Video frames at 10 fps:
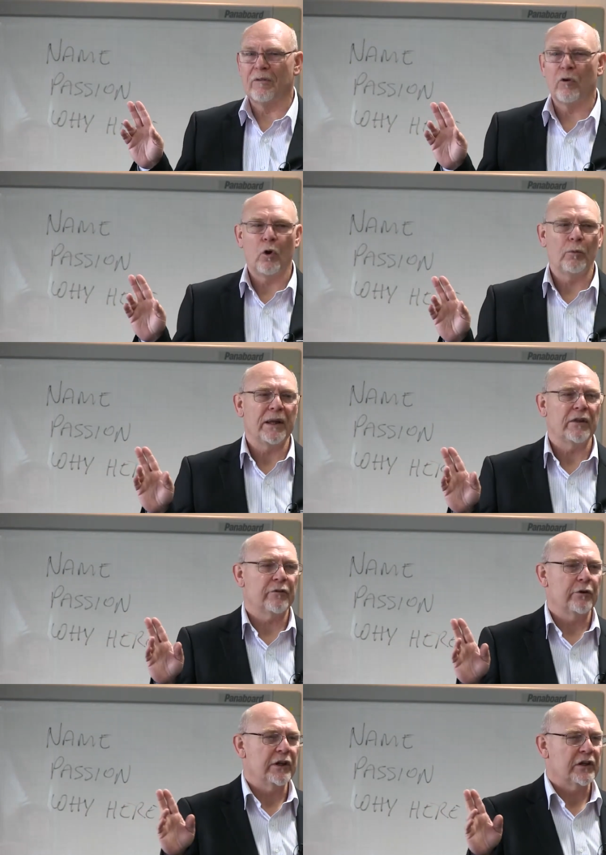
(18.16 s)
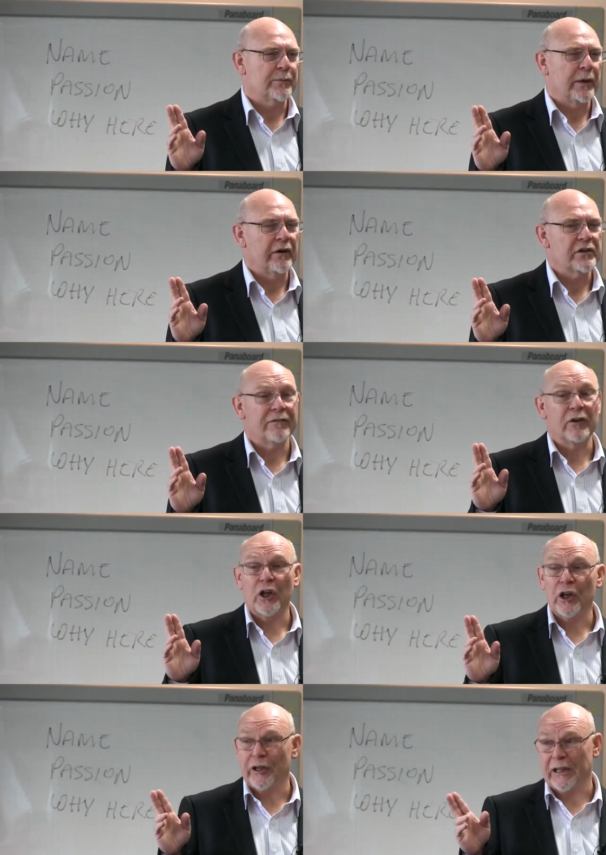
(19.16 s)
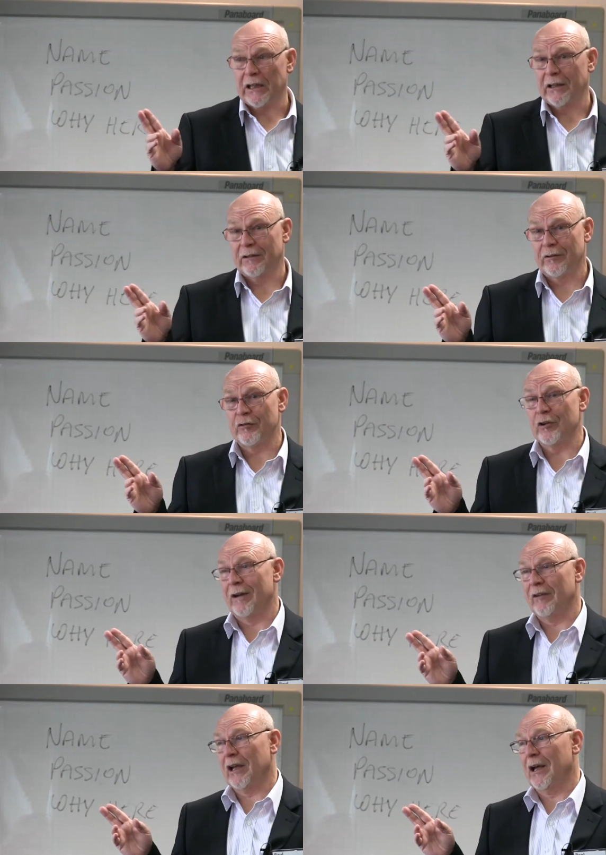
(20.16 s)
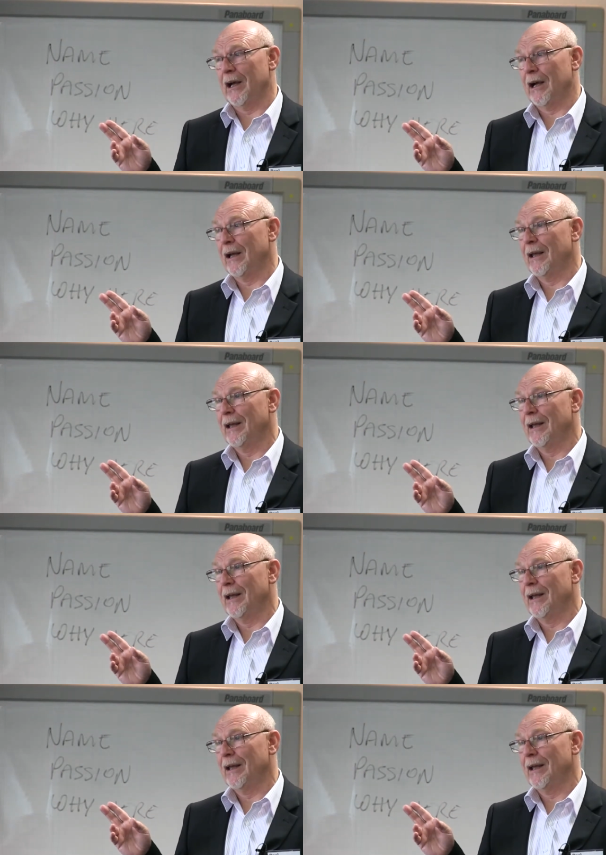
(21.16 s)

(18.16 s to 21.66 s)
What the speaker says: we've all been through the experience of learning to drive a car.